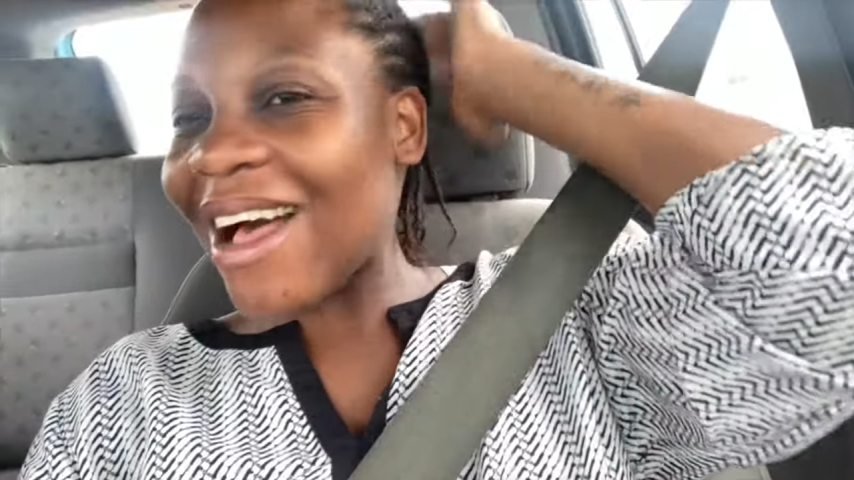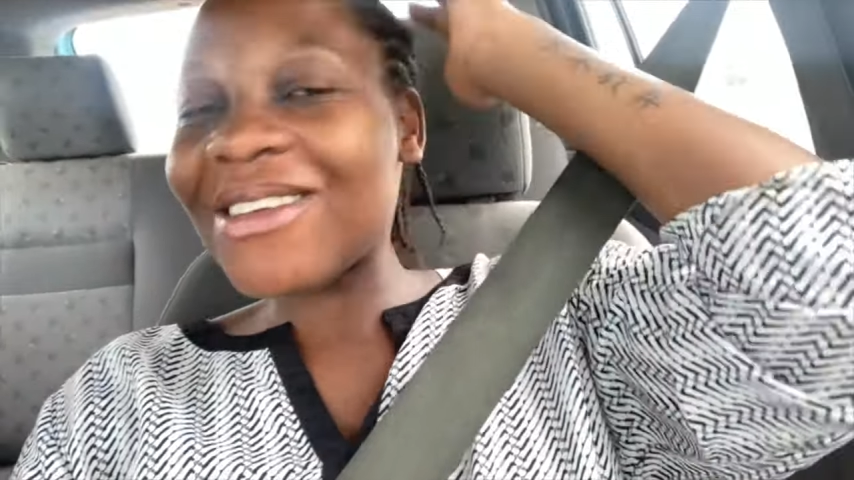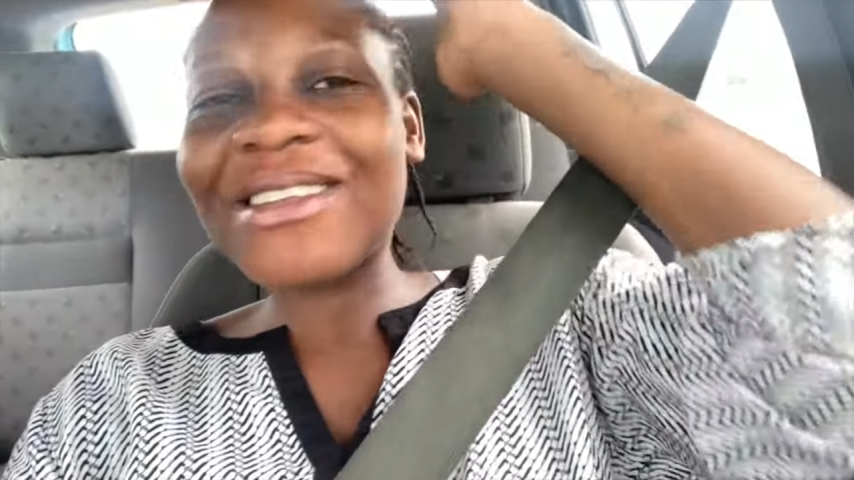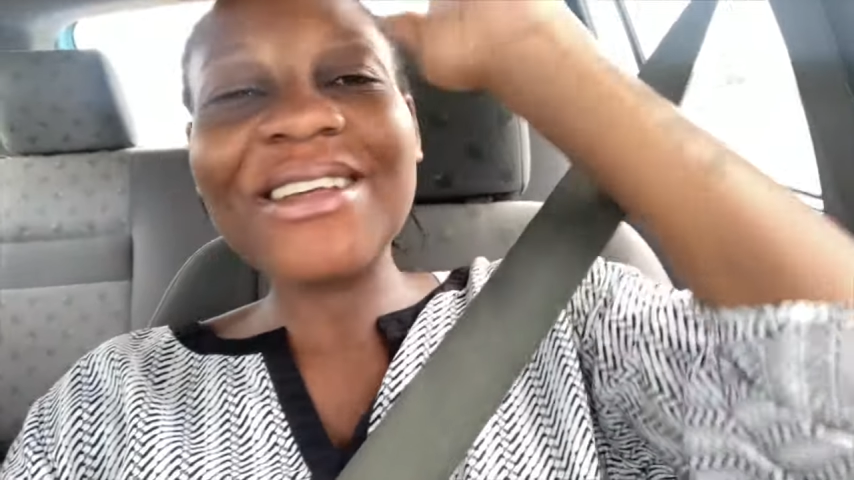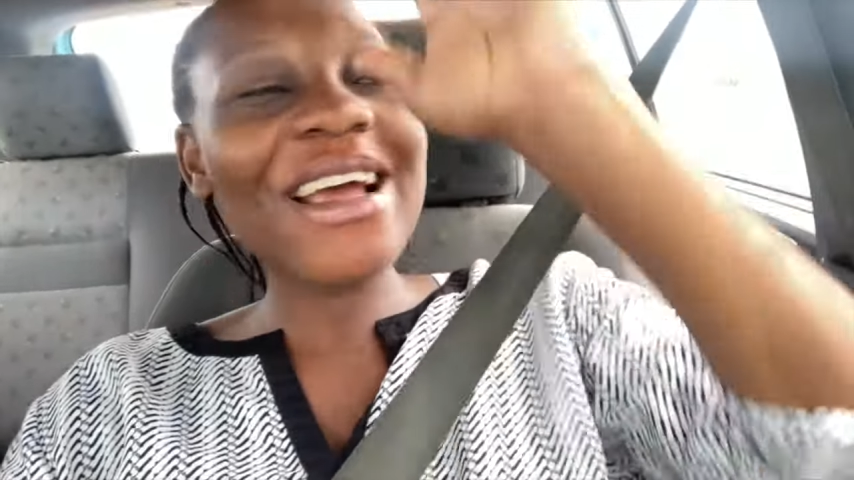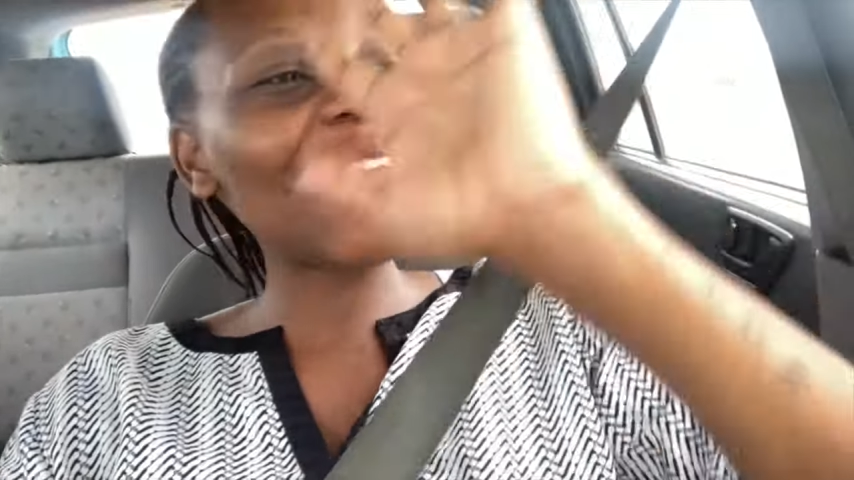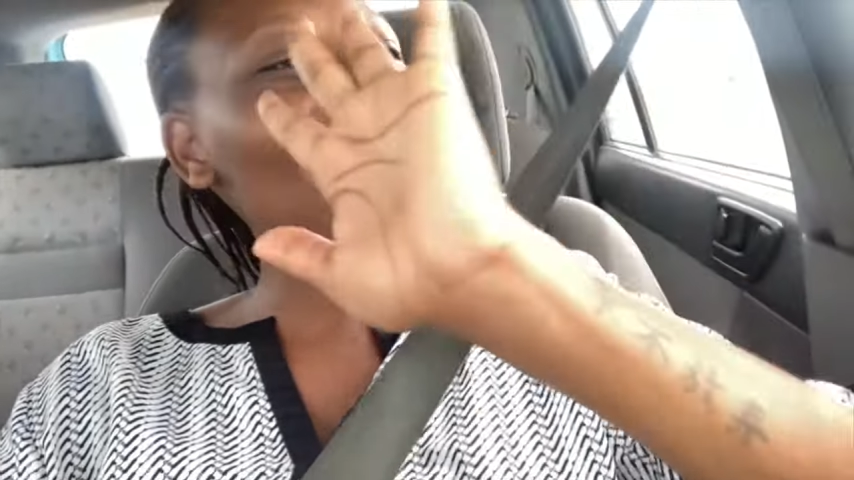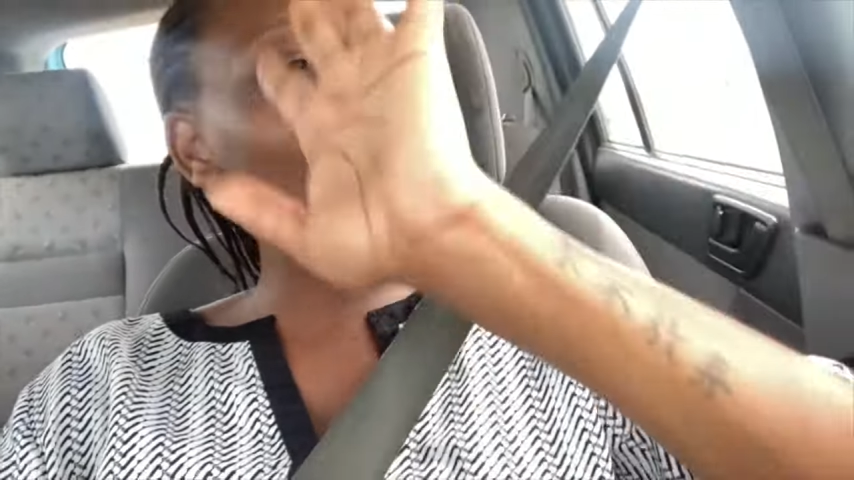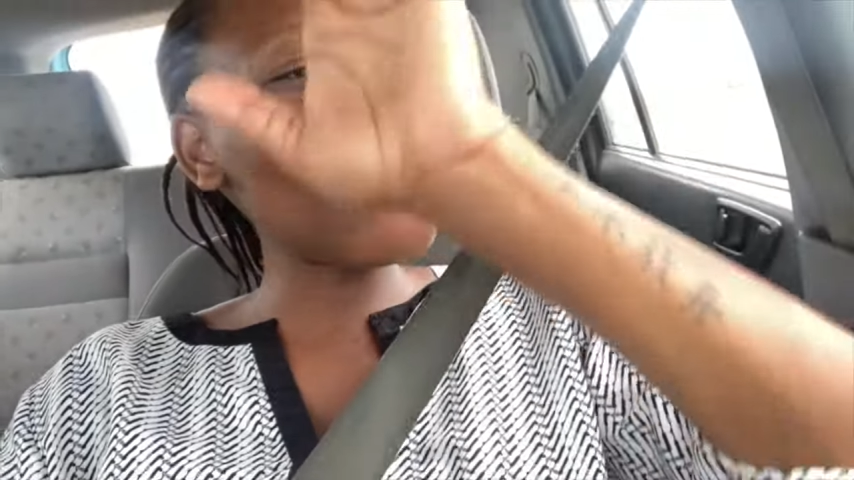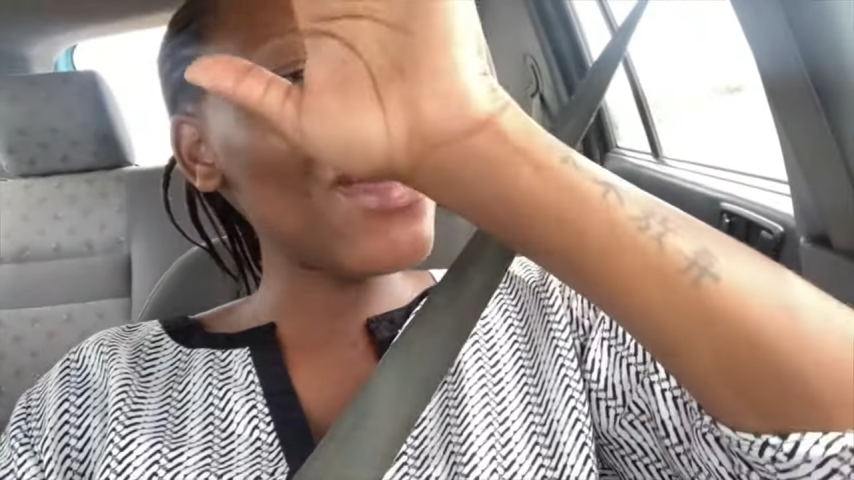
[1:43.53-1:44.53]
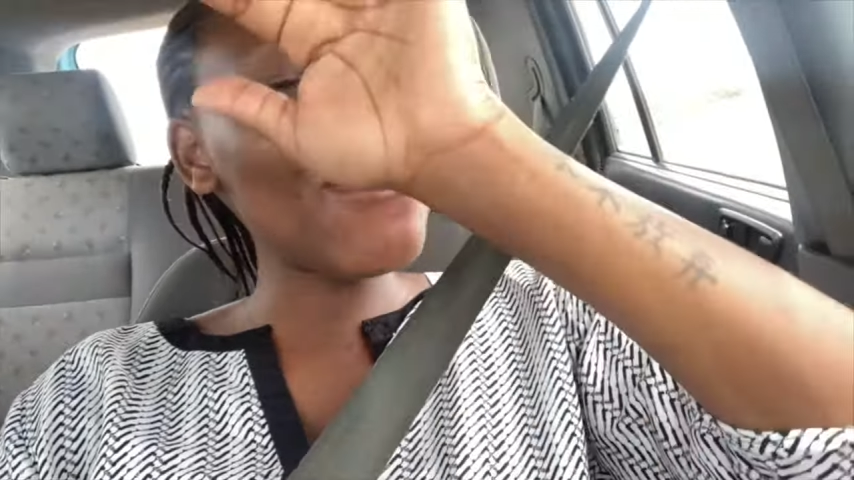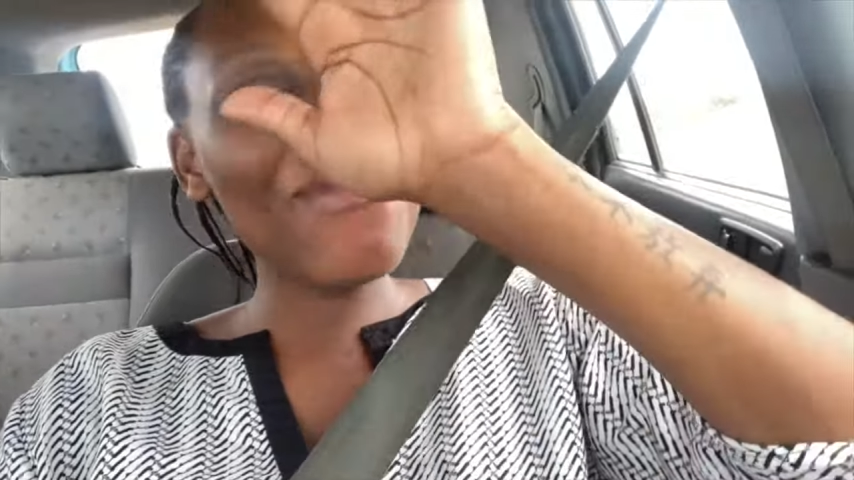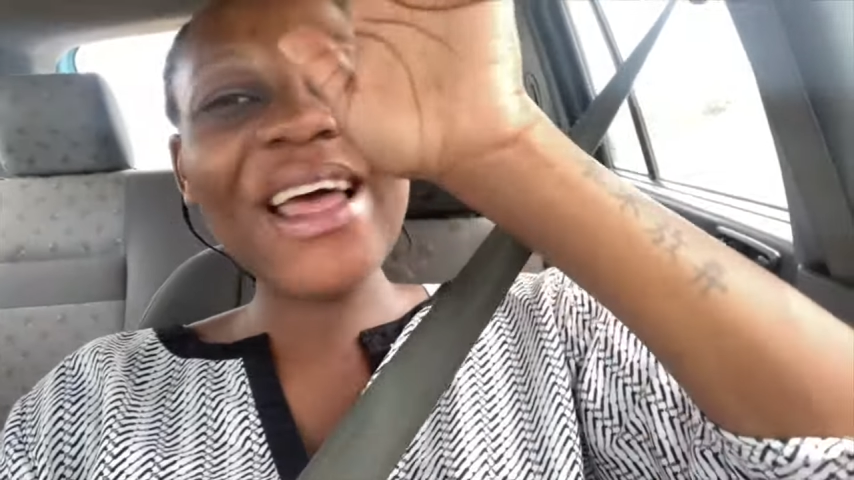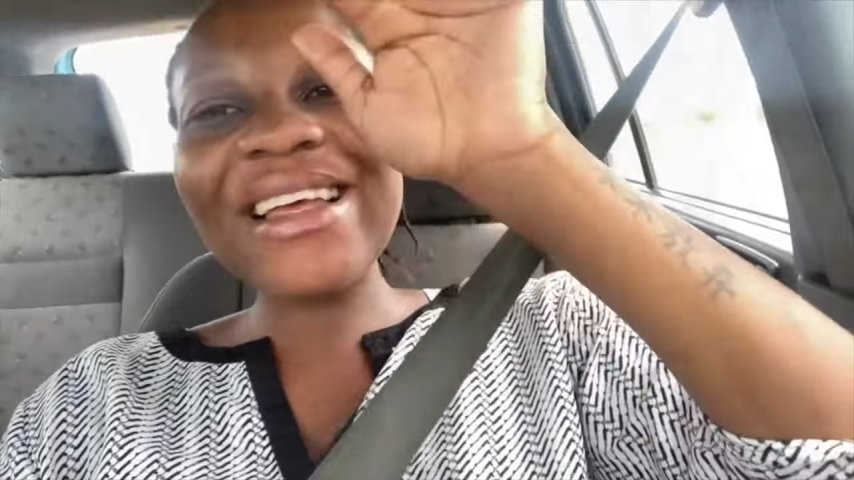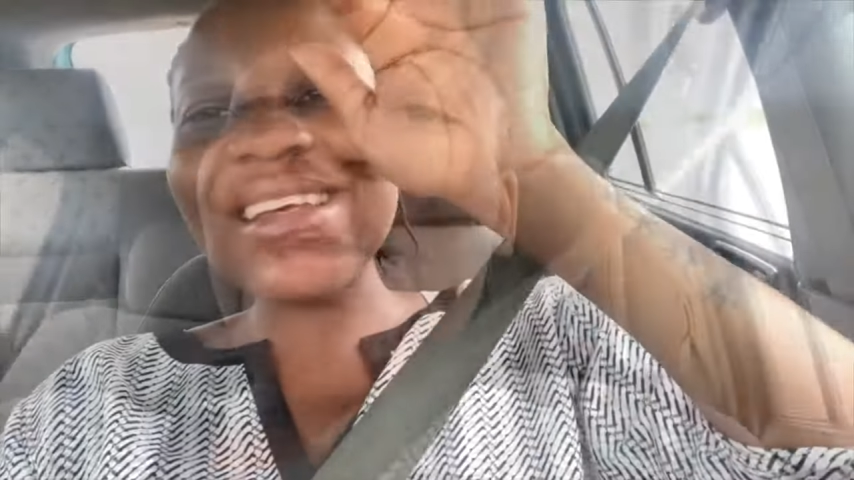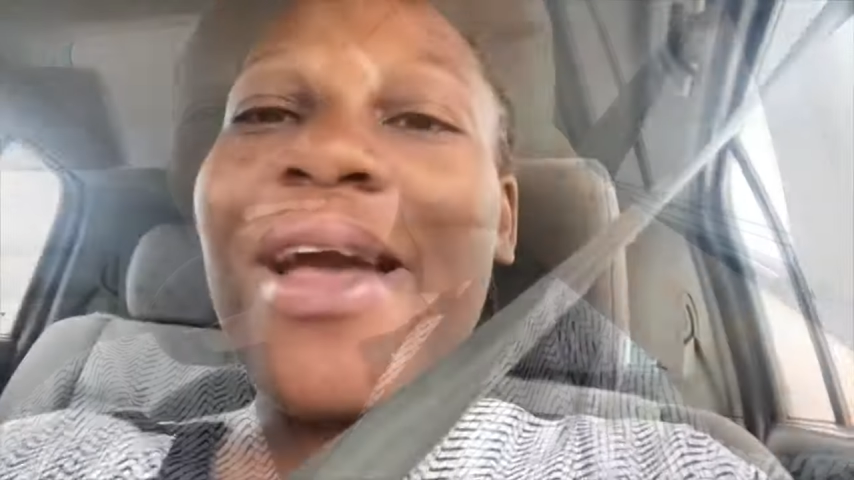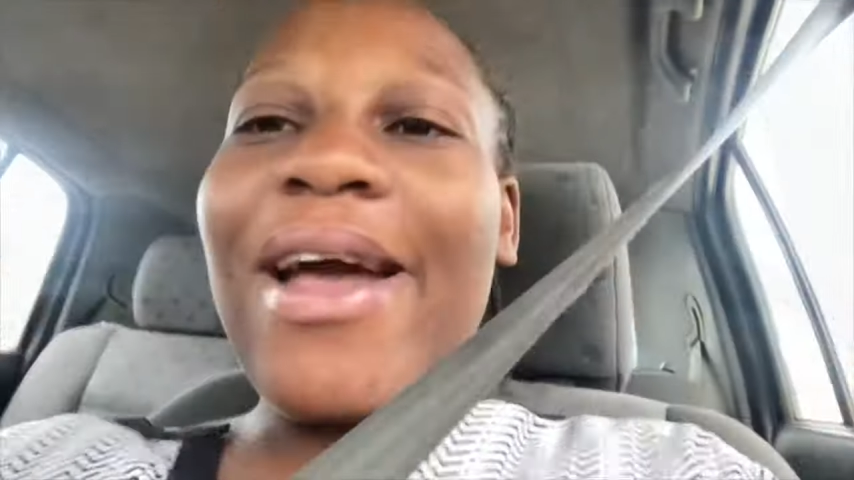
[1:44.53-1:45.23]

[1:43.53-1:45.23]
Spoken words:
I'll see you guys on the way. Bye.